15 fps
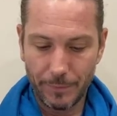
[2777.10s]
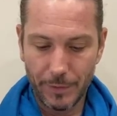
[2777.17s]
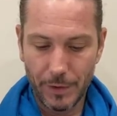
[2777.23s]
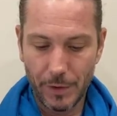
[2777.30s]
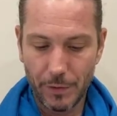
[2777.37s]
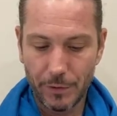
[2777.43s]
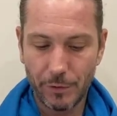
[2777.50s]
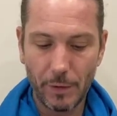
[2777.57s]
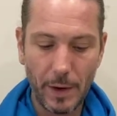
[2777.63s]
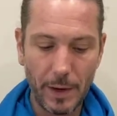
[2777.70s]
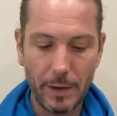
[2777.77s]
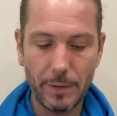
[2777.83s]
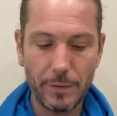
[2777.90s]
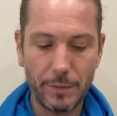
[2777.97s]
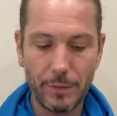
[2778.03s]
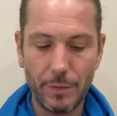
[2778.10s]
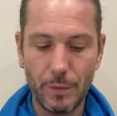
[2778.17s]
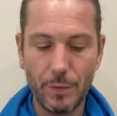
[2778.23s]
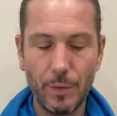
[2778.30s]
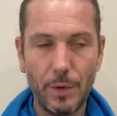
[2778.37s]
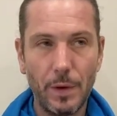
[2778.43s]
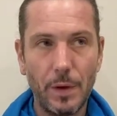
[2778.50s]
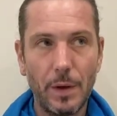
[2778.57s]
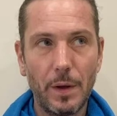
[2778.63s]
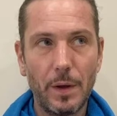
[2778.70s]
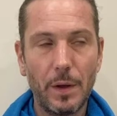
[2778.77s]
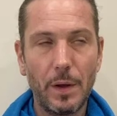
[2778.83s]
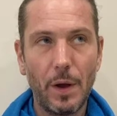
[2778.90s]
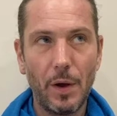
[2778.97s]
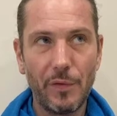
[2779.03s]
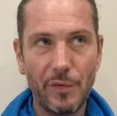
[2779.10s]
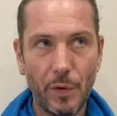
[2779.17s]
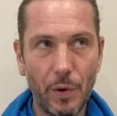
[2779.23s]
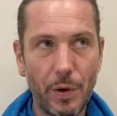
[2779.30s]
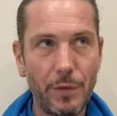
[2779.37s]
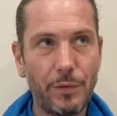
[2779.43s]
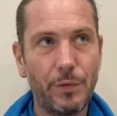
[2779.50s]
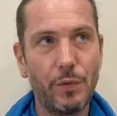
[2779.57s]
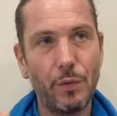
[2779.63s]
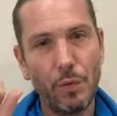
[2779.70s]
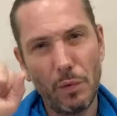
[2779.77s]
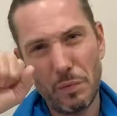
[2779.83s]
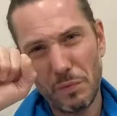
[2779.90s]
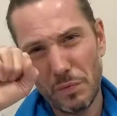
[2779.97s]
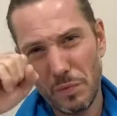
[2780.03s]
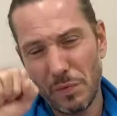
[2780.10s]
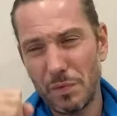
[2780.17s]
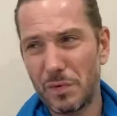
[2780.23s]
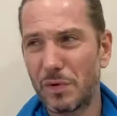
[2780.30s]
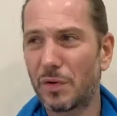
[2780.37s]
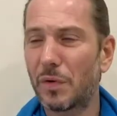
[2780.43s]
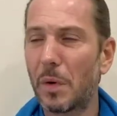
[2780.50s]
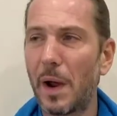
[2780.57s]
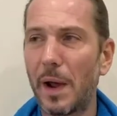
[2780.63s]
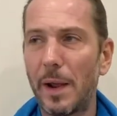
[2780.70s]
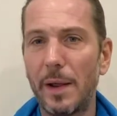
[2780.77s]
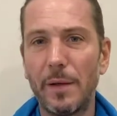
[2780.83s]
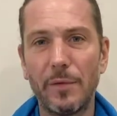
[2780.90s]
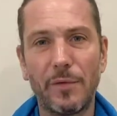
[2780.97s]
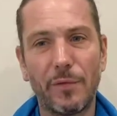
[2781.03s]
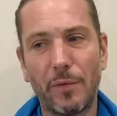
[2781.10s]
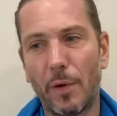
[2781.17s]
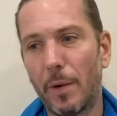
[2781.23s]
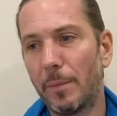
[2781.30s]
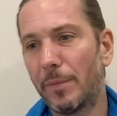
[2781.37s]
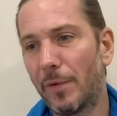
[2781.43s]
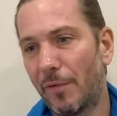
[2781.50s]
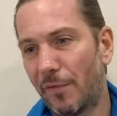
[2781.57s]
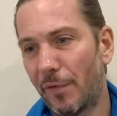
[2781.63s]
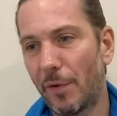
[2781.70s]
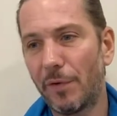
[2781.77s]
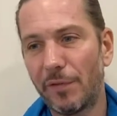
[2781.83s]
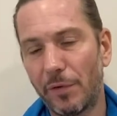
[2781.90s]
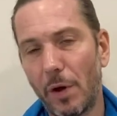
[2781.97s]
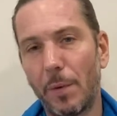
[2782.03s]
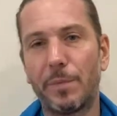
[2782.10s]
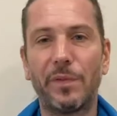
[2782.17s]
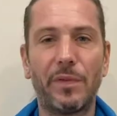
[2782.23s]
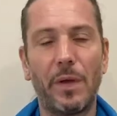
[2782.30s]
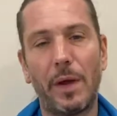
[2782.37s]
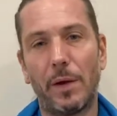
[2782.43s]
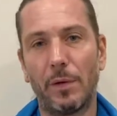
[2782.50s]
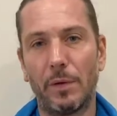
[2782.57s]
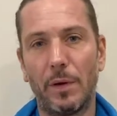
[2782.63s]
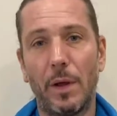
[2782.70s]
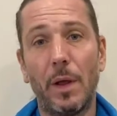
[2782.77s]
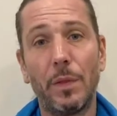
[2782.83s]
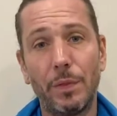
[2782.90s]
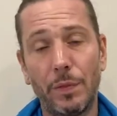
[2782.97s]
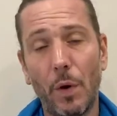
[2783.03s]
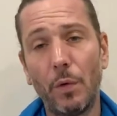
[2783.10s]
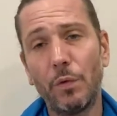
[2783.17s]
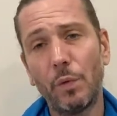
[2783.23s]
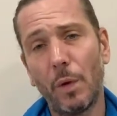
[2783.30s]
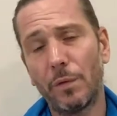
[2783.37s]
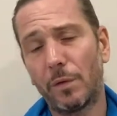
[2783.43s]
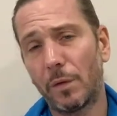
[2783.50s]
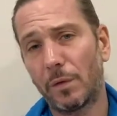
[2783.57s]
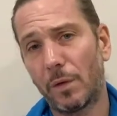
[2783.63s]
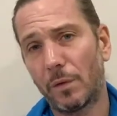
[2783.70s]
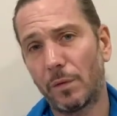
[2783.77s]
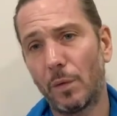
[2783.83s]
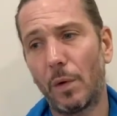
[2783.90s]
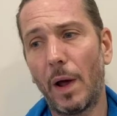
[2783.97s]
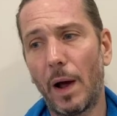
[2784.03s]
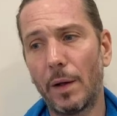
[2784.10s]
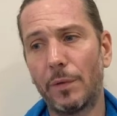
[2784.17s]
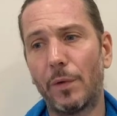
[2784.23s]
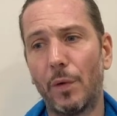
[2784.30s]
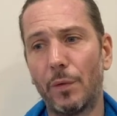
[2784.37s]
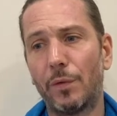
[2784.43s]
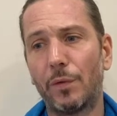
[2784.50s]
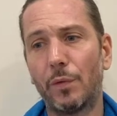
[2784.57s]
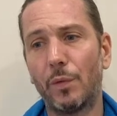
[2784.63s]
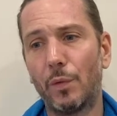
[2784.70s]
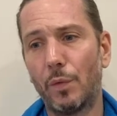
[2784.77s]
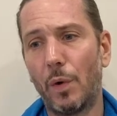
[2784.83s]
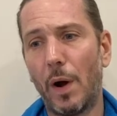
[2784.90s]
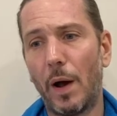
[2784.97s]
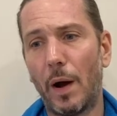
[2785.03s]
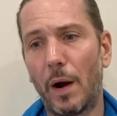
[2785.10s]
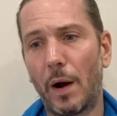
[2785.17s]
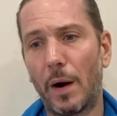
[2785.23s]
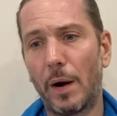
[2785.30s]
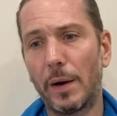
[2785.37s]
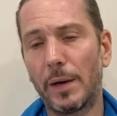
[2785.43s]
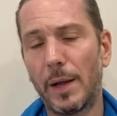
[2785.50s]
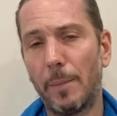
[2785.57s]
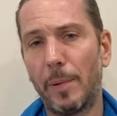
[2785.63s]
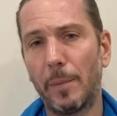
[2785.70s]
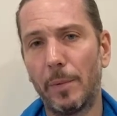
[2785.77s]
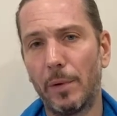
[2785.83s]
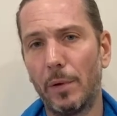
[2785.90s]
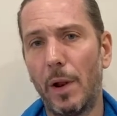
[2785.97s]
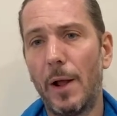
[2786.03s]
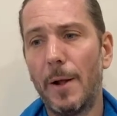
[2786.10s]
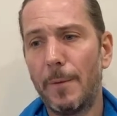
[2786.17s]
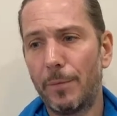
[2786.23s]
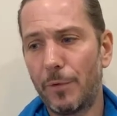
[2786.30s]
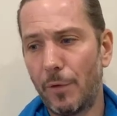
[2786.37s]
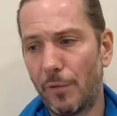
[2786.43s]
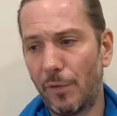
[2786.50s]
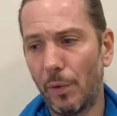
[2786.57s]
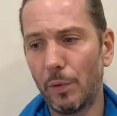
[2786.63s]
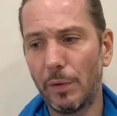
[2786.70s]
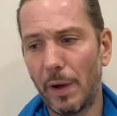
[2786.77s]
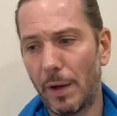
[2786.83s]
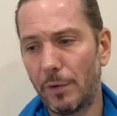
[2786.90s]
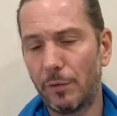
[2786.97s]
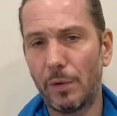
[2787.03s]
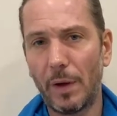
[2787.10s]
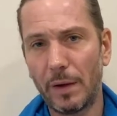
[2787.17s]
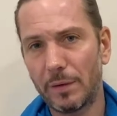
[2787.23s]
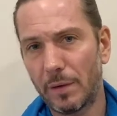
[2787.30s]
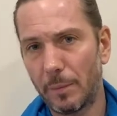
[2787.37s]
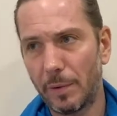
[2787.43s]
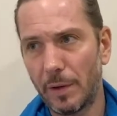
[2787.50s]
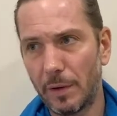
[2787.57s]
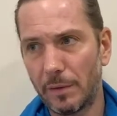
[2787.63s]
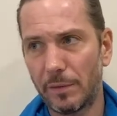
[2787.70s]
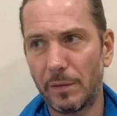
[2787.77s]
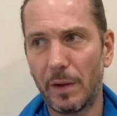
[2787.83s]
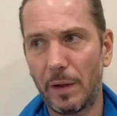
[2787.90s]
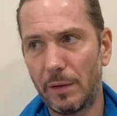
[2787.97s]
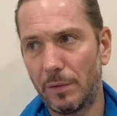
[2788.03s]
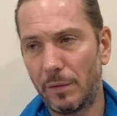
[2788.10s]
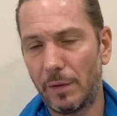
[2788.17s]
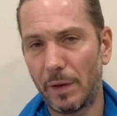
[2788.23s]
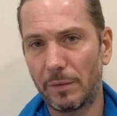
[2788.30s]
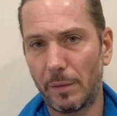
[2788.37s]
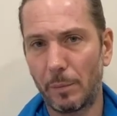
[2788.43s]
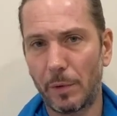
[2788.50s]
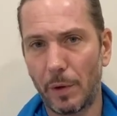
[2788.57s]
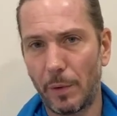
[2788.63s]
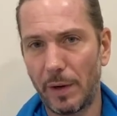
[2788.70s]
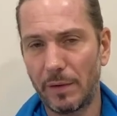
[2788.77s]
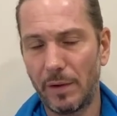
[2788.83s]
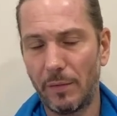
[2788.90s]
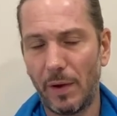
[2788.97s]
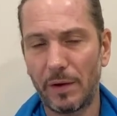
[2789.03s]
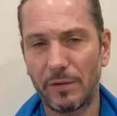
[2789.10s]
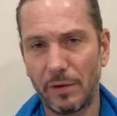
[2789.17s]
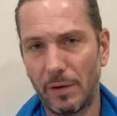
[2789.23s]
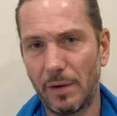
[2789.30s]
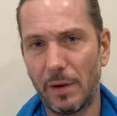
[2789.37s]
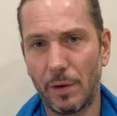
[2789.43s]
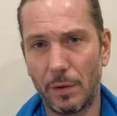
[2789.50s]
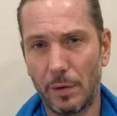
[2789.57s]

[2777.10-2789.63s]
you try to avoid to cry from the first obstacle. Those who are successful are those who are capable to fall down, to accept it, and to take some corrective action,